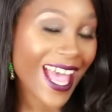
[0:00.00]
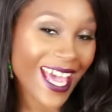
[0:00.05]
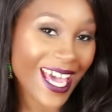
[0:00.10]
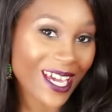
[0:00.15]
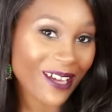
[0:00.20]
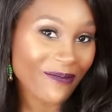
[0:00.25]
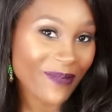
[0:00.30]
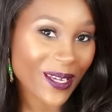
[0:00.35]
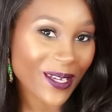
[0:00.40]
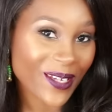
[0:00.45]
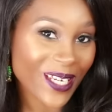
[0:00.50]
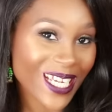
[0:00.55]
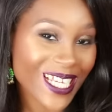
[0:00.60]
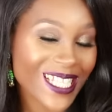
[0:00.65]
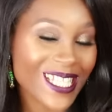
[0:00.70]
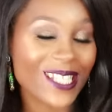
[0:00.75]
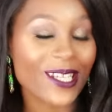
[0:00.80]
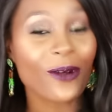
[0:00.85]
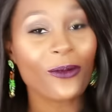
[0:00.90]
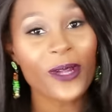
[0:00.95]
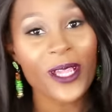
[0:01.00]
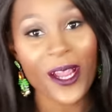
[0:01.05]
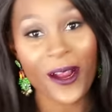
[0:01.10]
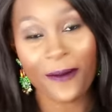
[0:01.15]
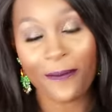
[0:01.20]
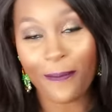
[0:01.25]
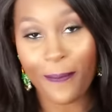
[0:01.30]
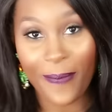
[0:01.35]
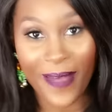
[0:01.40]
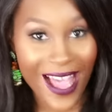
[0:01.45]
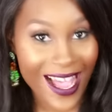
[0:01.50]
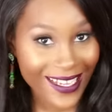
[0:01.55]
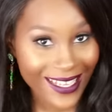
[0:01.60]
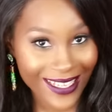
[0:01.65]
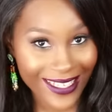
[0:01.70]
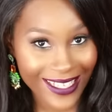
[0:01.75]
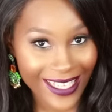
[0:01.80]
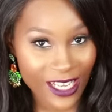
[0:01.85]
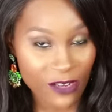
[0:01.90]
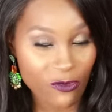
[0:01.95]
Hey beauties, so we are back
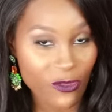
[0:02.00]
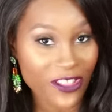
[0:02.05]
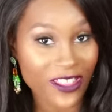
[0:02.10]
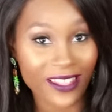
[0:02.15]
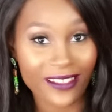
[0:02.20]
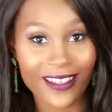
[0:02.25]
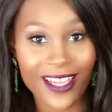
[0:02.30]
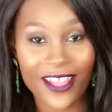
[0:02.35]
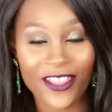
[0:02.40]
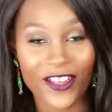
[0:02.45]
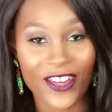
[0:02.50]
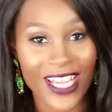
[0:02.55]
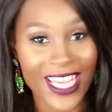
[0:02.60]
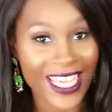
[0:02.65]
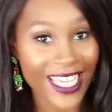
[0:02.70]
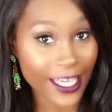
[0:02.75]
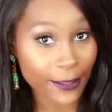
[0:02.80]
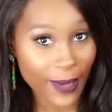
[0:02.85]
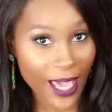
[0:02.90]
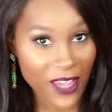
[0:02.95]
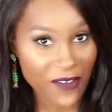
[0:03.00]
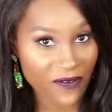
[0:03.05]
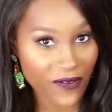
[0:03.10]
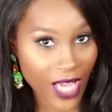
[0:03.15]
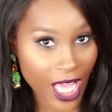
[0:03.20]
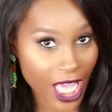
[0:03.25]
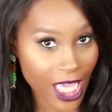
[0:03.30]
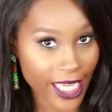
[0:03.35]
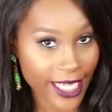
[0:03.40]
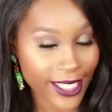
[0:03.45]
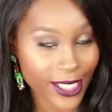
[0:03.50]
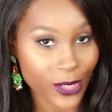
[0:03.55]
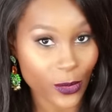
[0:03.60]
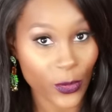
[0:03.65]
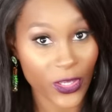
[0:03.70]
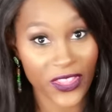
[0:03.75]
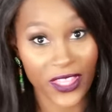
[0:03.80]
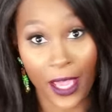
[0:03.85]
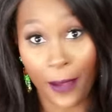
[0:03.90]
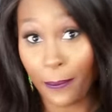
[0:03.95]
again with another eBay finds
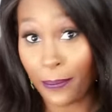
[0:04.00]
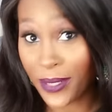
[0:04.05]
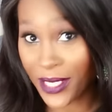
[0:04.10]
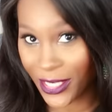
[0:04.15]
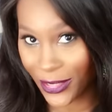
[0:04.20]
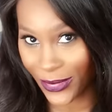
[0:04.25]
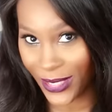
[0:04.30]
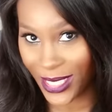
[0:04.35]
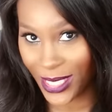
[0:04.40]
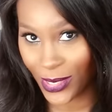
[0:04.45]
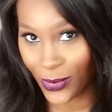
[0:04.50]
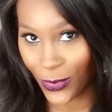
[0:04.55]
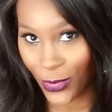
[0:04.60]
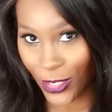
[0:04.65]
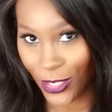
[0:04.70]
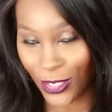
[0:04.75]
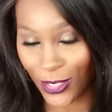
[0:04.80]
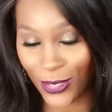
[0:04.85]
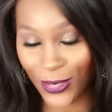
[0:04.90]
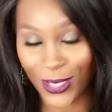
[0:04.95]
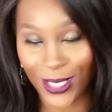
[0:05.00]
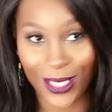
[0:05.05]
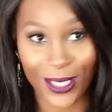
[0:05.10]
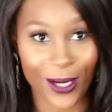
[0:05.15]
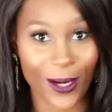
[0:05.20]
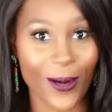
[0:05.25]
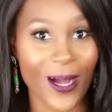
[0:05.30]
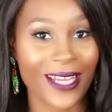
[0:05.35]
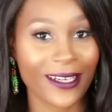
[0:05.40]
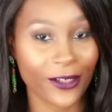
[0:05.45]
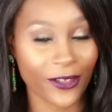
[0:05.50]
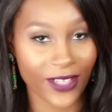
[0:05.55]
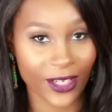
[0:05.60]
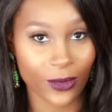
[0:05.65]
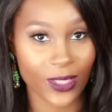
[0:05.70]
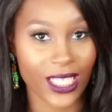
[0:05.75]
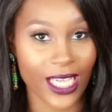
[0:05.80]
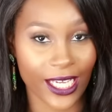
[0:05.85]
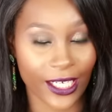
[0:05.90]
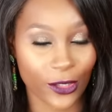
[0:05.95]
with Beauty's World. So I know
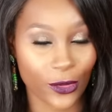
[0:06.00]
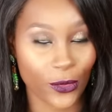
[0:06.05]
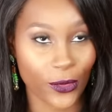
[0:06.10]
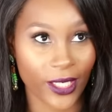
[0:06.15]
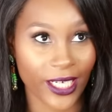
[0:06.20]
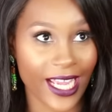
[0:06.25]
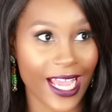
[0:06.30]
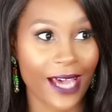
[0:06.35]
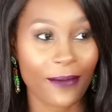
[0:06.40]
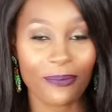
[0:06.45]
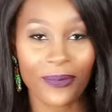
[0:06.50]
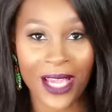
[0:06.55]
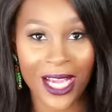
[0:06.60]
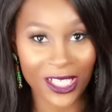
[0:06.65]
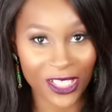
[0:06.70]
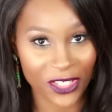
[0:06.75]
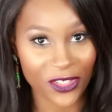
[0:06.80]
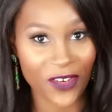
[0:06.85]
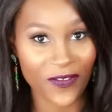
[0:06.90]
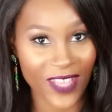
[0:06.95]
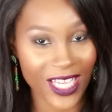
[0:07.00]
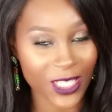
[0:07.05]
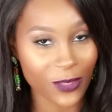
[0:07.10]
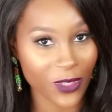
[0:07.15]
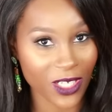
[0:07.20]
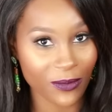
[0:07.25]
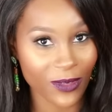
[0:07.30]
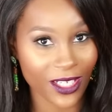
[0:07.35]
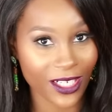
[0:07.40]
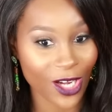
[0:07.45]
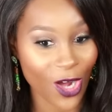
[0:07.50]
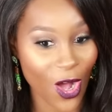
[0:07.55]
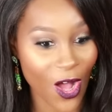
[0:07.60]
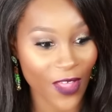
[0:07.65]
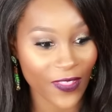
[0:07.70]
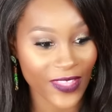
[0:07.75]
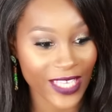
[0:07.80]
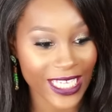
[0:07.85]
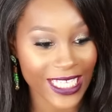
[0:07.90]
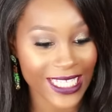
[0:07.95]
that was kind of corny. I'm not sure if that's what I'm going to
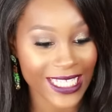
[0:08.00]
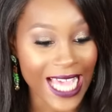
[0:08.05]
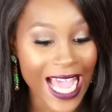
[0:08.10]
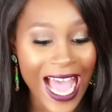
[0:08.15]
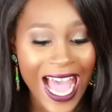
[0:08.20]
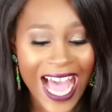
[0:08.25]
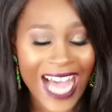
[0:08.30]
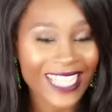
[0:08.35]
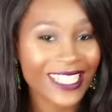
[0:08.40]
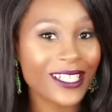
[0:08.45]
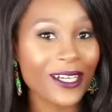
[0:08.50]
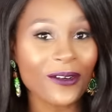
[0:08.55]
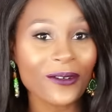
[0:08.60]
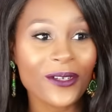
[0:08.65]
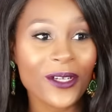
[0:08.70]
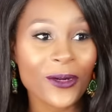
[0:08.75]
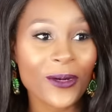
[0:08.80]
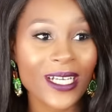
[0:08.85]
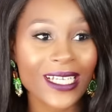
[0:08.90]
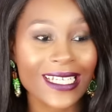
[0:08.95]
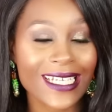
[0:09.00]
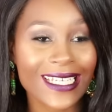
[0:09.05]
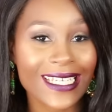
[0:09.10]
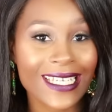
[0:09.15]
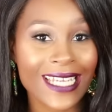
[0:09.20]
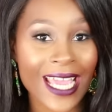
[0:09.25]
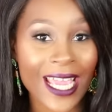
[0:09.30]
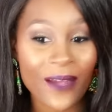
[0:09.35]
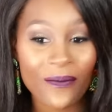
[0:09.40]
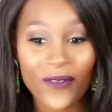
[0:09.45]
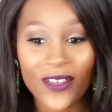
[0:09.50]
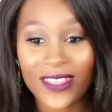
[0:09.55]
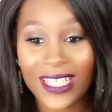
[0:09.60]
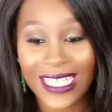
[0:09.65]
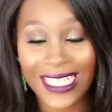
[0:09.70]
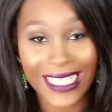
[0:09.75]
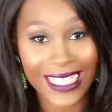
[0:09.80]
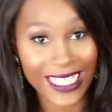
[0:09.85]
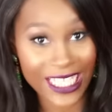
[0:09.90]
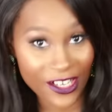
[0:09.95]
call this. I don't know a good name for
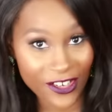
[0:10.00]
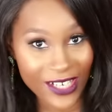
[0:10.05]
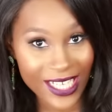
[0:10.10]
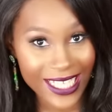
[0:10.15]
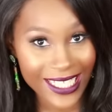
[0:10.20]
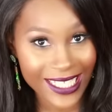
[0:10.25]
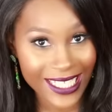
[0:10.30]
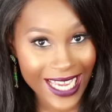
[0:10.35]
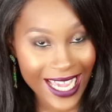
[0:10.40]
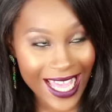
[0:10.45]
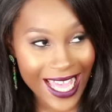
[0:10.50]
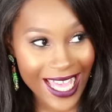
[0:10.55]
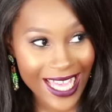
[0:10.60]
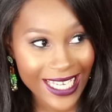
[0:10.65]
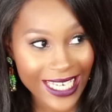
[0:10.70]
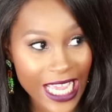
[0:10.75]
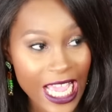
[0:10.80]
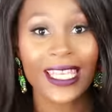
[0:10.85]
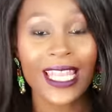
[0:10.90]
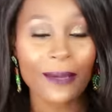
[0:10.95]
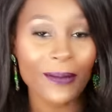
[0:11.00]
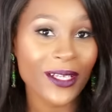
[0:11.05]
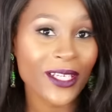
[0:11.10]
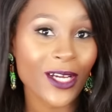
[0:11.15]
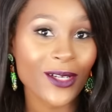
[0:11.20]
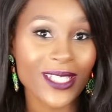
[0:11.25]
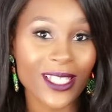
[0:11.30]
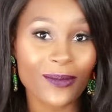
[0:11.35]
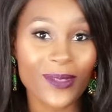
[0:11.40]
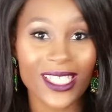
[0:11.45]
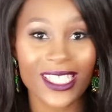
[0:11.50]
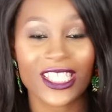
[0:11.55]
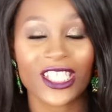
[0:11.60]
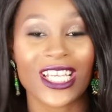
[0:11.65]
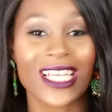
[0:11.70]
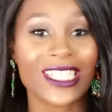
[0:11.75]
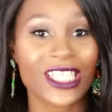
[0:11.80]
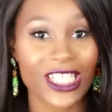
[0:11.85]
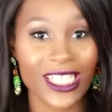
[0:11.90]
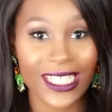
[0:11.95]
this series yet. Let me know some
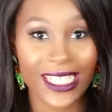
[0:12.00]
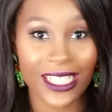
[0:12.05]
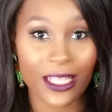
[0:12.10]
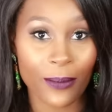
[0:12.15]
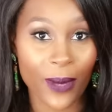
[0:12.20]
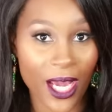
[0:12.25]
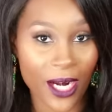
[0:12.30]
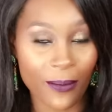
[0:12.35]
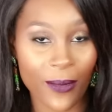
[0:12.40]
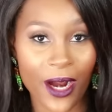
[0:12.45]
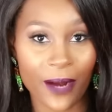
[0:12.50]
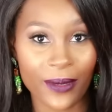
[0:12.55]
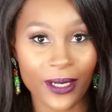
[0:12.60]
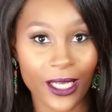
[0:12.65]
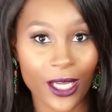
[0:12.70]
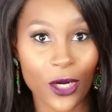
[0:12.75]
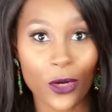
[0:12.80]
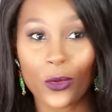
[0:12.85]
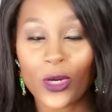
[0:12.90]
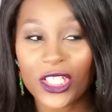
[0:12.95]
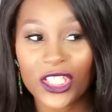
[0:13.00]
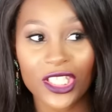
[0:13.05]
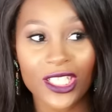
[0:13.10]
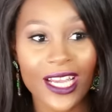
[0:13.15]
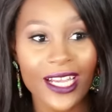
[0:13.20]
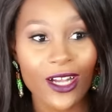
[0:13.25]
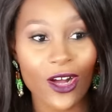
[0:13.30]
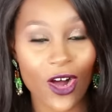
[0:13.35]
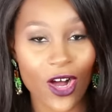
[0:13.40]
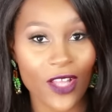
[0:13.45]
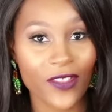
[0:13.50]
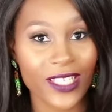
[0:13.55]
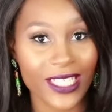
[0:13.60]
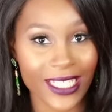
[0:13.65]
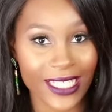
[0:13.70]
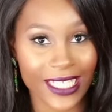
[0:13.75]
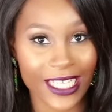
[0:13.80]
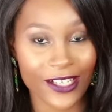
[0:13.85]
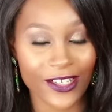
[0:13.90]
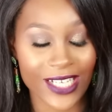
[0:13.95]
suggestions in the bottom bar below. What should I call
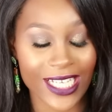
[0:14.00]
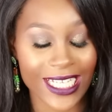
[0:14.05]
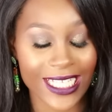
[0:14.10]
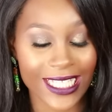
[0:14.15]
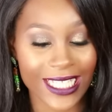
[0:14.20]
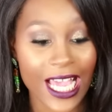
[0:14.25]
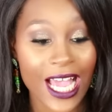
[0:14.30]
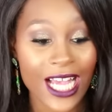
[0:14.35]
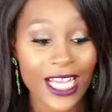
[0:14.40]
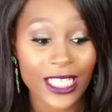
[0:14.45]
this series?